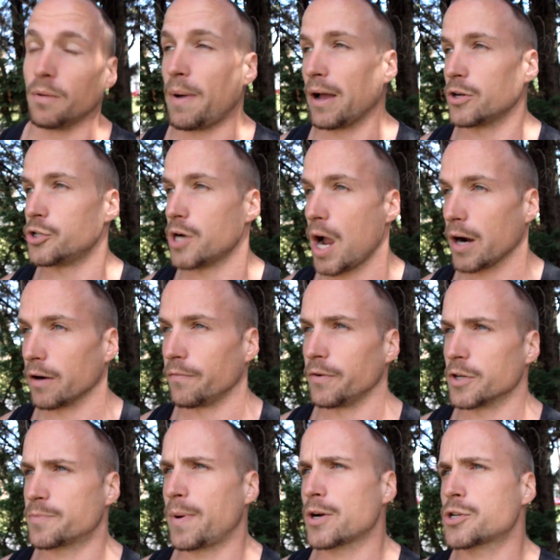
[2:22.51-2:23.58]
about geography,
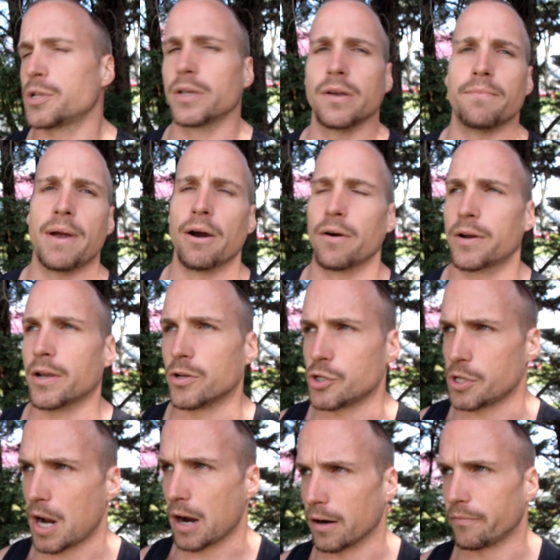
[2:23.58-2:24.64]
especially American
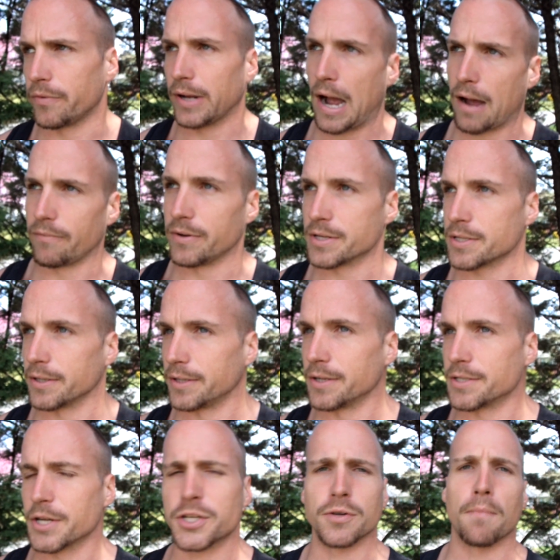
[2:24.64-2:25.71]
geography, obviously, because
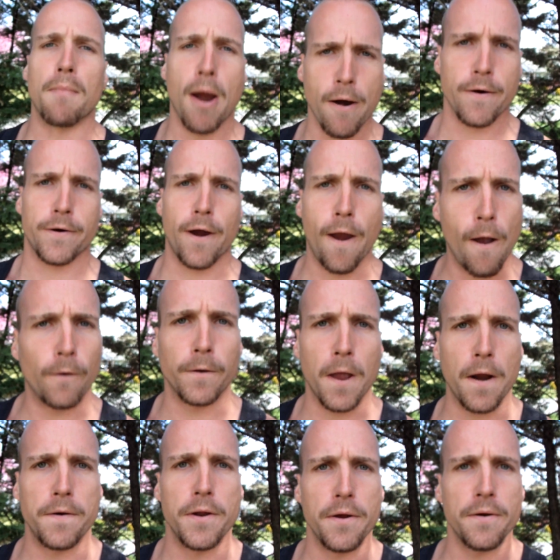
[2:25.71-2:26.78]
this is America. Hell
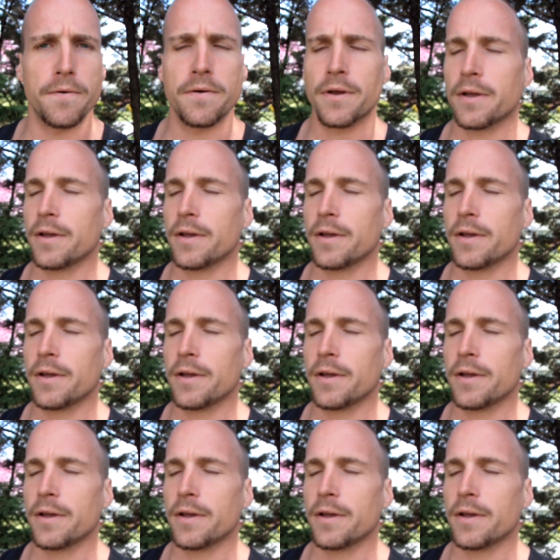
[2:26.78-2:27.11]
yeah, dude.